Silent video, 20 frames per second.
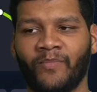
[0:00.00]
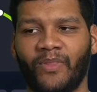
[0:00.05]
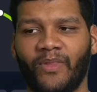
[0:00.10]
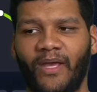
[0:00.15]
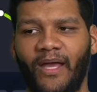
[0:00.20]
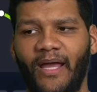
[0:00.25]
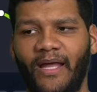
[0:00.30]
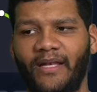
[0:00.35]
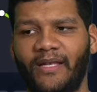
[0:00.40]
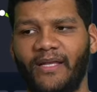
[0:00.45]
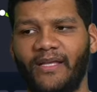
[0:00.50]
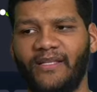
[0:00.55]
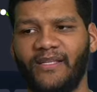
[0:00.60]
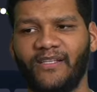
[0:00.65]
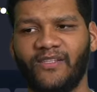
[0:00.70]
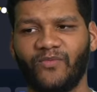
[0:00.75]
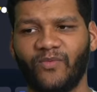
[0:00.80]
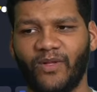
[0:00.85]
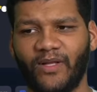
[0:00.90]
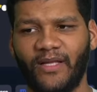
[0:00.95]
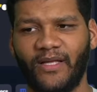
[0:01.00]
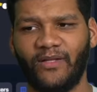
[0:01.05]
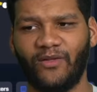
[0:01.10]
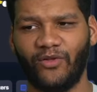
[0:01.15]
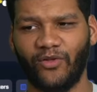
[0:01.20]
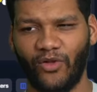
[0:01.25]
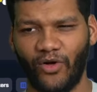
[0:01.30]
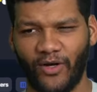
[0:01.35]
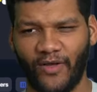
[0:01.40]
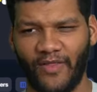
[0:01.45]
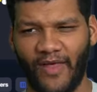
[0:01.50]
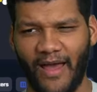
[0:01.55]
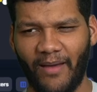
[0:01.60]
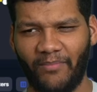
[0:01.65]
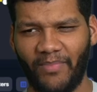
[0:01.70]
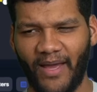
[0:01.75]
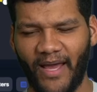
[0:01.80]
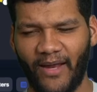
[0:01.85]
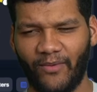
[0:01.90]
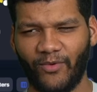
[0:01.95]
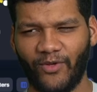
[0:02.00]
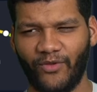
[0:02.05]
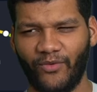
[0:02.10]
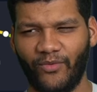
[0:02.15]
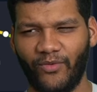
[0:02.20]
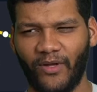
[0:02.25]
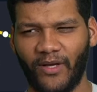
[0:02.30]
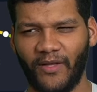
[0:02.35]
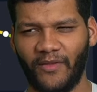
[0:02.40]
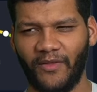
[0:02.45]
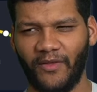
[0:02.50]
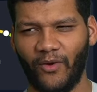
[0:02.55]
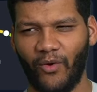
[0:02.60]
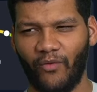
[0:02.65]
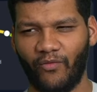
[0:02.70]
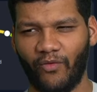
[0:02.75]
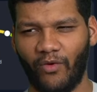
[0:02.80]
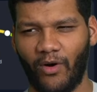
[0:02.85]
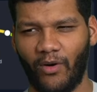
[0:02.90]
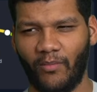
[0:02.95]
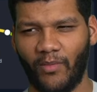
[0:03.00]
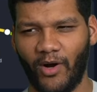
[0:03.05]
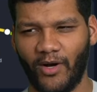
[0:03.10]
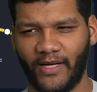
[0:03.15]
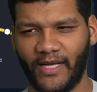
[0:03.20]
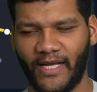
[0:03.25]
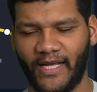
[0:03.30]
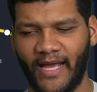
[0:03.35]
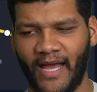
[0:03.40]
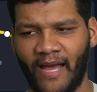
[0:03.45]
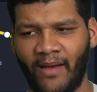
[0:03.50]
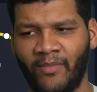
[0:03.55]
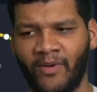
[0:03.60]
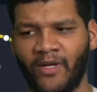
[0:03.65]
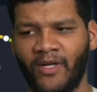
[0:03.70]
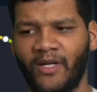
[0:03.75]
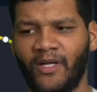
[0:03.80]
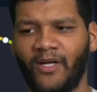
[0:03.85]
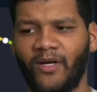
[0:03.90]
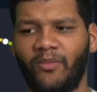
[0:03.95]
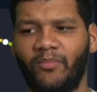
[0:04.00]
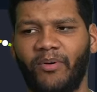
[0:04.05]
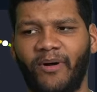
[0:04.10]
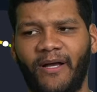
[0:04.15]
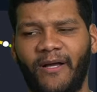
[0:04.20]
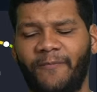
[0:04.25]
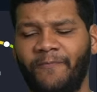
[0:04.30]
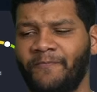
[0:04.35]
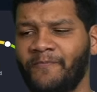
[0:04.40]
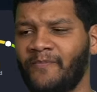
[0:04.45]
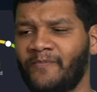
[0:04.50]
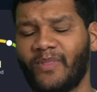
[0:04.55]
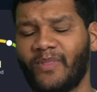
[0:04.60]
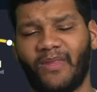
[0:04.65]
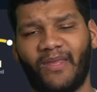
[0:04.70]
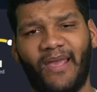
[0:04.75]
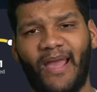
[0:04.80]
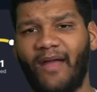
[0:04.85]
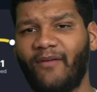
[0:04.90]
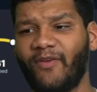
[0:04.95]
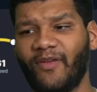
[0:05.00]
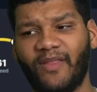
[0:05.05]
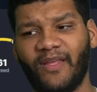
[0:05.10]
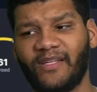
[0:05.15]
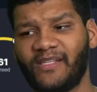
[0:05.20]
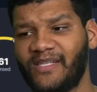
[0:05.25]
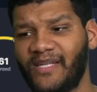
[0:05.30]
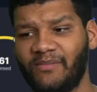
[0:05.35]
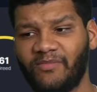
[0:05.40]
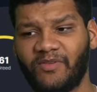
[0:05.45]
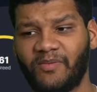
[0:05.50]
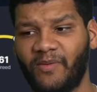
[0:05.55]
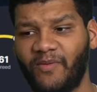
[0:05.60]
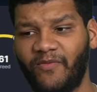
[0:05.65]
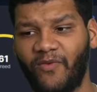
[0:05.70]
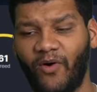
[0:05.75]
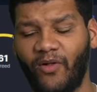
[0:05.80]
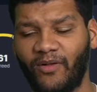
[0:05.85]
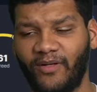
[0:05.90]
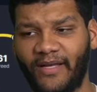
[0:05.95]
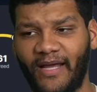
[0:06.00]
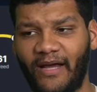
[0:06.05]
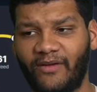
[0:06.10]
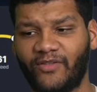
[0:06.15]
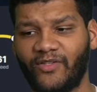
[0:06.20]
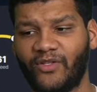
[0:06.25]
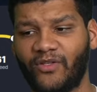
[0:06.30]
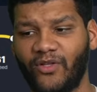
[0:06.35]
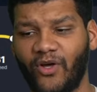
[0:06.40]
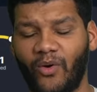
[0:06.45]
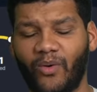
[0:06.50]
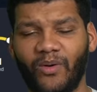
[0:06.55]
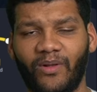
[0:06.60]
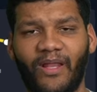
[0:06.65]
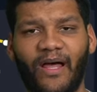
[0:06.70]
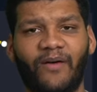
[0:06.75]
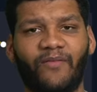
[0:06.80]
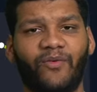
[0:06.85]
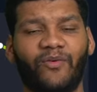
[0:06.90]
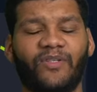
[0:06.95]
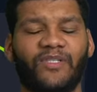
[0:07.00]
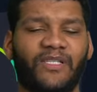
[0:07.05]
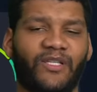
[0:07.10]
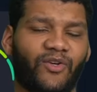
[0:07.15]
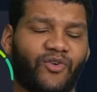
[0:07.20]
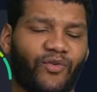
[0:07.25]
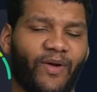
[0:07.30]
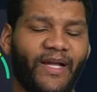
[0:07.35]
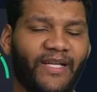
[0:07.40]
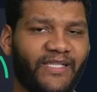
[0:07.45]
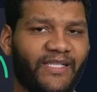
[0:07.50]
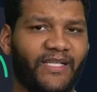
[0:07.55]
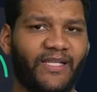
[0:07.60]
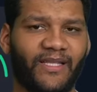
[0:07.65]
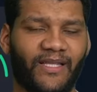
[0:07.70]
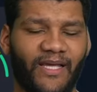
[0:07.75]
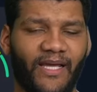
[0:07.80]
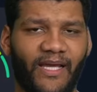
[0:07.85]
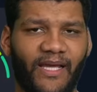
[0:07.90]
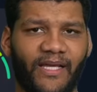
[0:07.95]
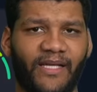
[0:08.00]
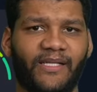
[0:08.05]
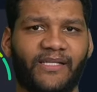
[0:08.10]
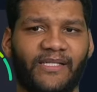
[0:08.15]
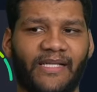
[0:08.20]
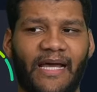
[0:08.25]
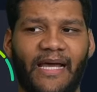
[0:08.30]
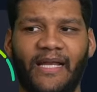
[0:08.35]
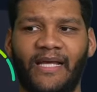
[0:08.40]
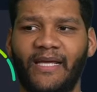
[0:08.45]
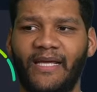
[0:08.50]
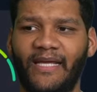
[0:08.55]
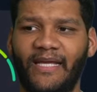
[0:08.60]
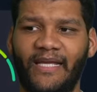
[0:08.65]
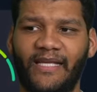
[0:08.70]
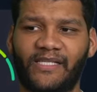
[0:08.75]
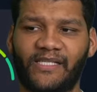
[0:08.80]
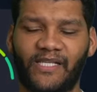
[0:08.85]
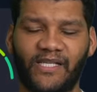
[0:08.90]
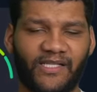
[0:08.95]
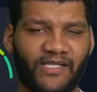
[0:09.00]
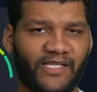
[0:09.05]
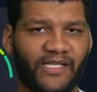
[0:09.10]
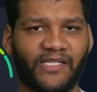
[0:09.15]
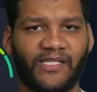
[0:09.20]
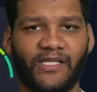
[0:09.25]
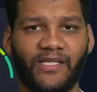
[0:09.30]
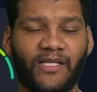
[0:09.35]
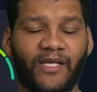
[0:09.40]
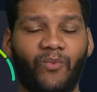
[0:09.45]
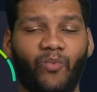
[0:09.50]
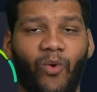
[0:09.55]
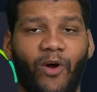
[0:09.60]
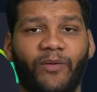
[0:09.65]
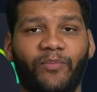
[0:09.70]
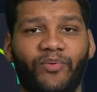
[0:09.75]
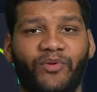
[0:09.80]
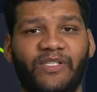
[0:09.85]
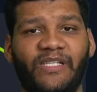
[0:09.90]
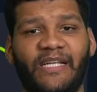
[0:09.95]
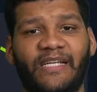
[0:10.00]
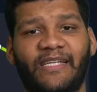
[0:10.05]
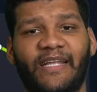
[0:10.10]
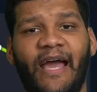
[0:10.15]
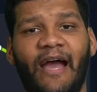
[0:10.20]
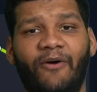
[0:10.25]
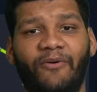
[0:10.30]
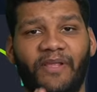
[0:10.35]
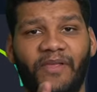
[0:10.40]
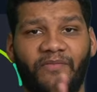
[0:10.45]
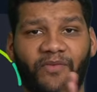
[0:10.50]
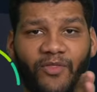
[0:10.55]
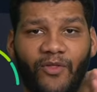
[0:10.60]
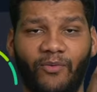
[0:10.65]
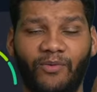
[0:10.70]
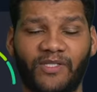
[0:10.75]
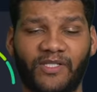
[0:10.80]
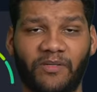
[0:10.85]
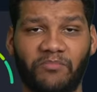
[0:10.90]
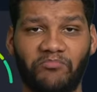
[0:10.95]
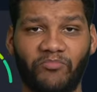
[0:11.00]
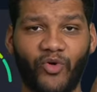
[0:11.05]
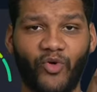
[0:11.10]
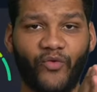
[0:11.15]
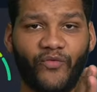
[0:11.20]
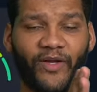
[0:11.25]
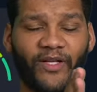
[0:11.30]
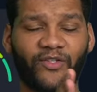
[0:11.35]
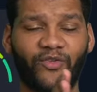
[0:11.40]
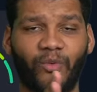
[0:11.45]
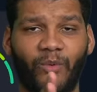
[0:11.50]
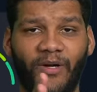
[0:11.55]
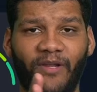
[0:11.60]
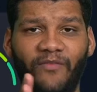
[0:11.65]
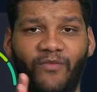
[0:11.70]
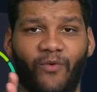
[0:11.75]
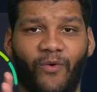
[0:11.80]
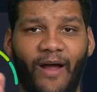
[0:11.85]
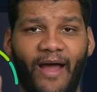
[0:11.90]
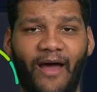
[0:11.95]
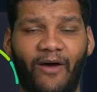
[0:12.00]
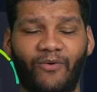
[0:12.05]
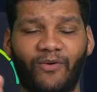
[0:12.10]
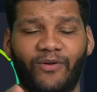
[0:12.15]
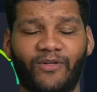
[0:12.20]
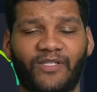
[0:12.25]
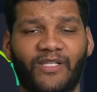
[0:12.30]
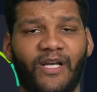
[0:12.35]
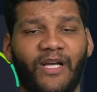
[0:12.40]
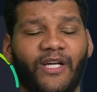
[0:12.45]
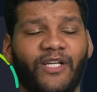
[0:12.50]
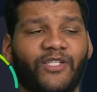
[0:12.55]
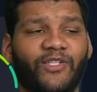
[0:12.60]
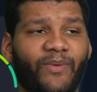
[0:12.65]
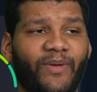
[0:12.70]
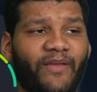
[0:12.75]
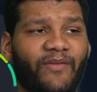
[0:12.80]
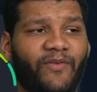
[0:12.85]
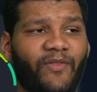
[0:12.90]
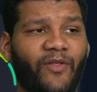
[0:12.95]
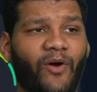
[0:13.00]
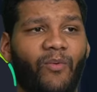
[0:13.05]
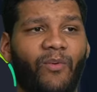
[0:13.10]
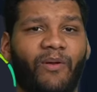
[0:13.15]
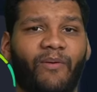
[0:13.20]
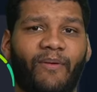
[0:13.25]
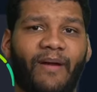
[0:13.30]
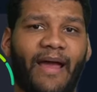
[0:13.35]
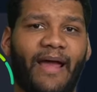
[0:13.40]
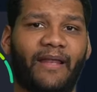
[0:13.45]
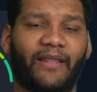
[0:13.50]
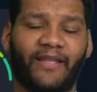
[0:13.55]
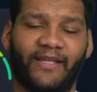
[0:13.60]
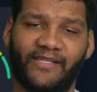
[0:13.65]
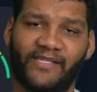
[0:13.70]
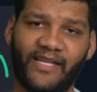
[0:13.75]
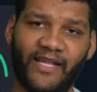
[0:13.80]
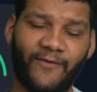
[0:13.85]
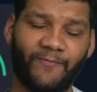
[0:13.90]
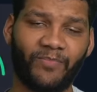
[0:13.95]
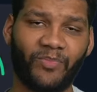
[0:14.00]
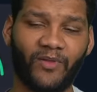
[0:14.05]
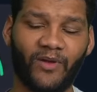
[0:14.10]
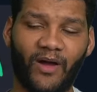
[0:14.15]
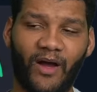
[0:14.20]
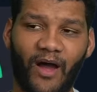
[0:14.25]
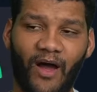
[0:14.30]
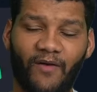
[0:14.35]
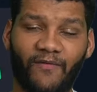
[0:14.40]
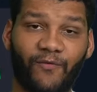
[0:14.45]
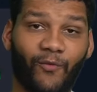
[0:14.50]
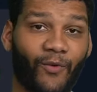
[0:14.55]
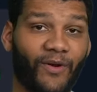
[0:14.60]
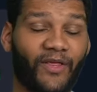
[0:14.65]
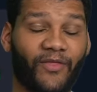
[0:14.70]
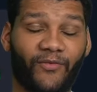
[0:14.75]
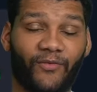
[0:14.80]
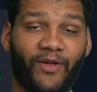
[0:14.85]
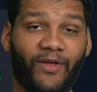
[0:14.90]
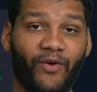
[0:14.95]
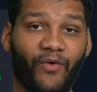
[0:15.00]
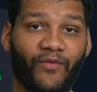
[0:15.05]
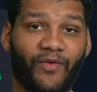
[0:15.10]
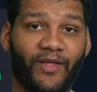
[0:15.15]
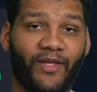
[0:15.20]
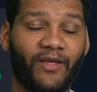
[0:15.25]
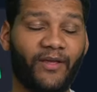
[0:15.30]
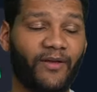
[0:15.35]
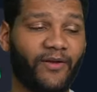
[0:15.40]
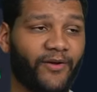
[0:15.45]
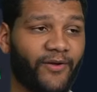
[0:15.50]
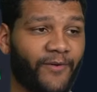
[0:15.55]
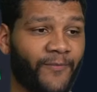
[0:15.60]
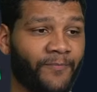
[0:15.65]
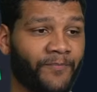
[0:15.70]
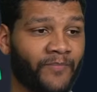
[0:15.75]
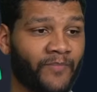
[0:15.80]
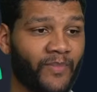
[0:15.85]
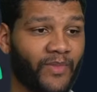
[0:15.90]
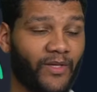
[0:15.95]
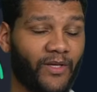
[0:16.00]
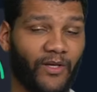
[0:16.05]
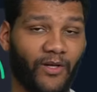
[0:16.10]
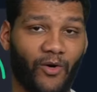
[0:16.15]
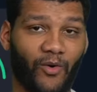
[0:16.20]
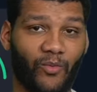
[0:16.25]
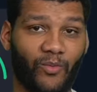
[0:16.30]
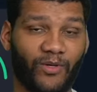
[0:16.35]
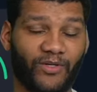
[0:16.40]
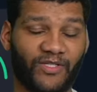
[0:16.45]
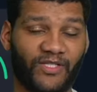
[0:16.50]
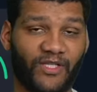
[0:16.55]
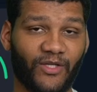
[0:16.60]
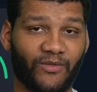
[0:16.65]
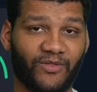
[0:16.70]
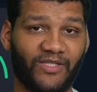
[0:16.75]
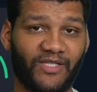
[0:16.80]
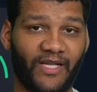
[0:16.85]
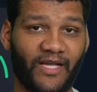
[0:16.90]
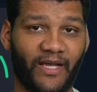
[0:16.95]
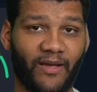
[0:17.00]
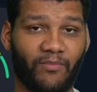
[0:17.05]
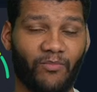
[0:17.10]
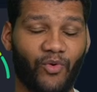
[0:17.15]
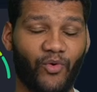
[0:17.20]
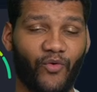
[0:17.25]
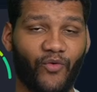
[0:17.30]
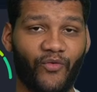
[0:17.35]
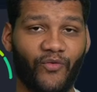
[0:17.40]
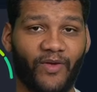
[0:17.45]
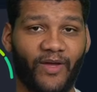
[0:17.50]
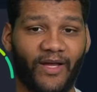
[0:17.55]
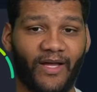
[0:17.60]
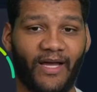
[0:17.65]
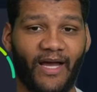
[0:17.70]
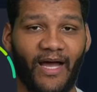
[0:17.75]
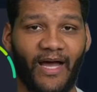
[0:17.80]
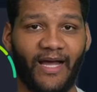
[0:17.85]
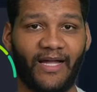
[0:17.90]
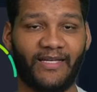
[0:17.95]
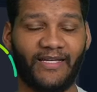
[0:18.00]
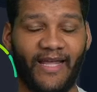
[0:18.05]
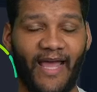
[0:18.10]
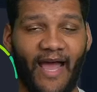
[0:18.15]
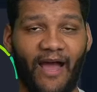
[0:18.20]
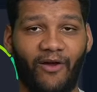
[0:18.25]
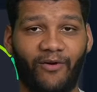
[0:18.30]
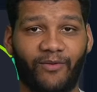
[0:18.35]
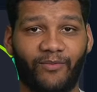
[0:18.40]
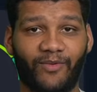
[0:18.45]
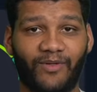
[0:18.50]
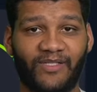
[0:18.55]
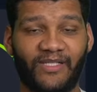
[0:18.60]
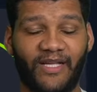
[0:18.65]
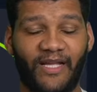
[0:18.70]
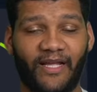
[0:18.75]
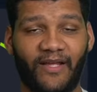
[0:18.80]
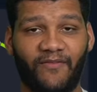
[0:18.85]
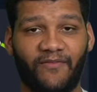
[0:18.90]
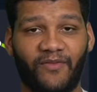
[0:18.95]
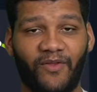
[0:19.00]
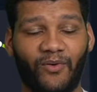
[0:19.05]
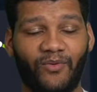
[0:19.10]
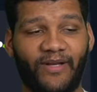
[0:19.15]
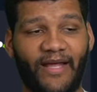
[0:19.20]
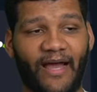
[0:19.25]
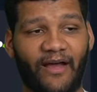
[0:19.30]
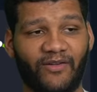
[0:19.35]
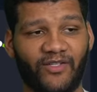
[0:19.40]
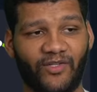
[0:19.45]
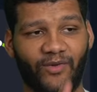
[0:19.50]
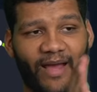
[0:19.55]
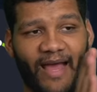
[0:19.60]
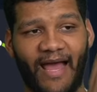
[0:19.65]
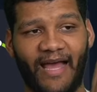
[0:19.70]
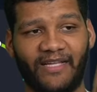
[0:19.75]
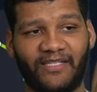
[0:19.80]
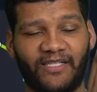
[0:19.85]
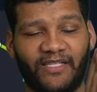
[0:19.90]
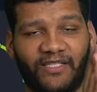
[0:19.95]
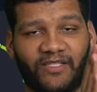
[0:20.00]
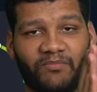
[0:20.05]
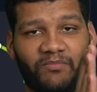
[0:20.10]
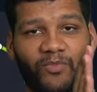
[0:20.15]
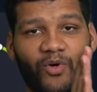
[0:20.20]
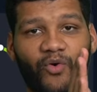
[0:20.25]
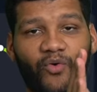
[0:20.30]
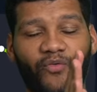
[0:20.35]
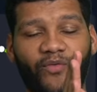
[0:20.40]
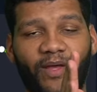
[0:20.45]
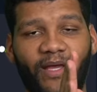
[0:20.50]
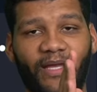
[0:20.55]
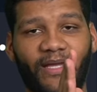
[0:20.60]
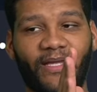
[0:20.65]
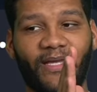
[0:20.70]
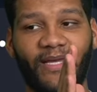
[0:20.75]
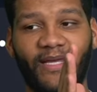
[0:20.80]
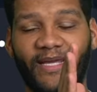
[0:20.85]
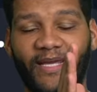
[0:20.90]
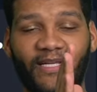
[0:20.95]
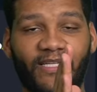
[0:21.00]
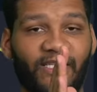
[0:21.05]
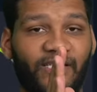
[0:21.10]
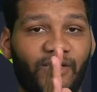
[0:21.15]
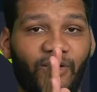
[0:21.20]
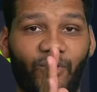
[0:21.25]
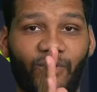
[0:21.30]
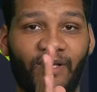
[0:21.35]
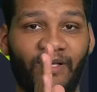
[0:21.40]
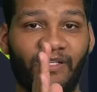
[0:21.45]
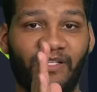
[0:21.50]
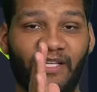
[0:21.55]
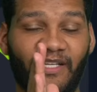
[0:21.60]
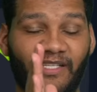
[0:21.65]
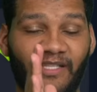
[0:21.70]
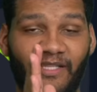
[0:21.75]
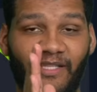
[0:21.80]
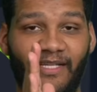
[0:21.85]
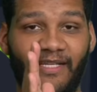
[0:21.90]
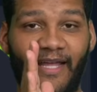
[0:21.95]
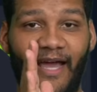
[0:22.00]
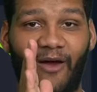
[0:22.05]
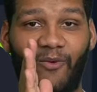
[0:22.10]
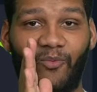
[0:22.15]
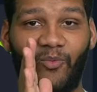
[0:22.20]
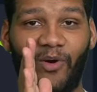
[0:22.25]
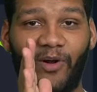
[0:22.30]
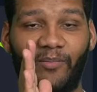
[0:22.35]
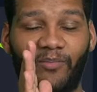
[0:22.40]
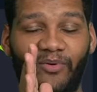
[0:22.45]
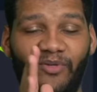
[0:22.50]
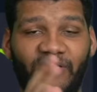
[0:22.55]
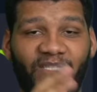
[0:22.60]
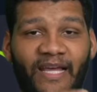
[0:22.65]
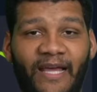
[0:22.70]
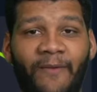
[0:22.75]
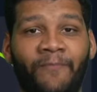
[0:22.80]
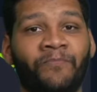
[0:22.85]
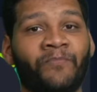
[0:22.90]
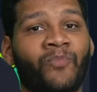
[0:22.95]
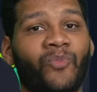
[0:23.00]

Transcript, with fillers: And it doesn't really look that bad when you look at the overall market cap, but everything seems to be falling down to lower levels. And the crazy thing is that it's consistently one percent down, even though it's a moving twenty-four hours. So even though we were at, let's say, uh, forty-three over here, you know, we're still seeing it move uh, down, and we're seeing it flow down. So as it's moving, it's still consistently down one percent.